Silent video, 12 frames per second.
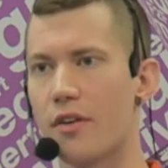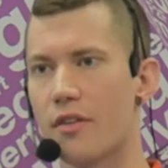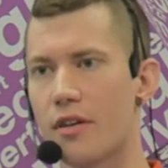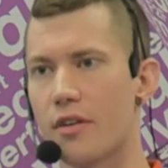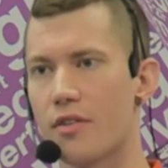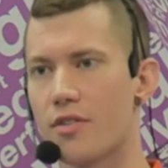
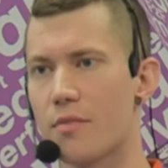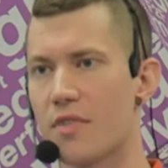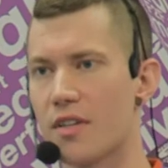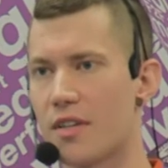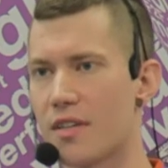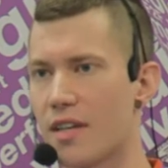area or
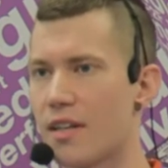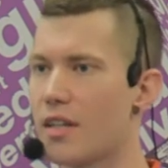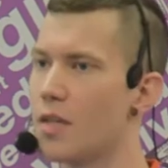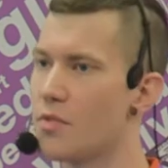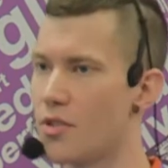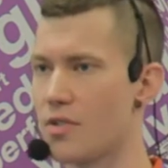something like that. It
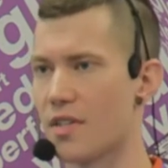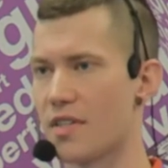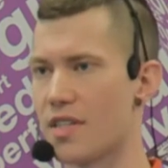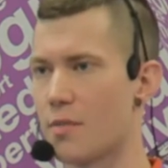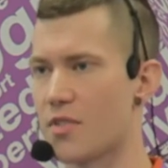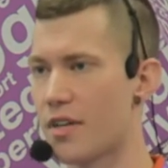keeps using the
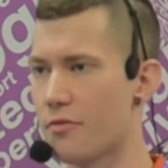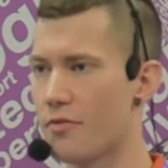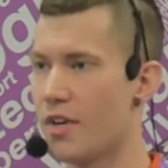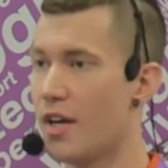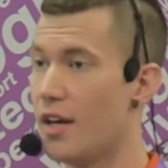same stuff.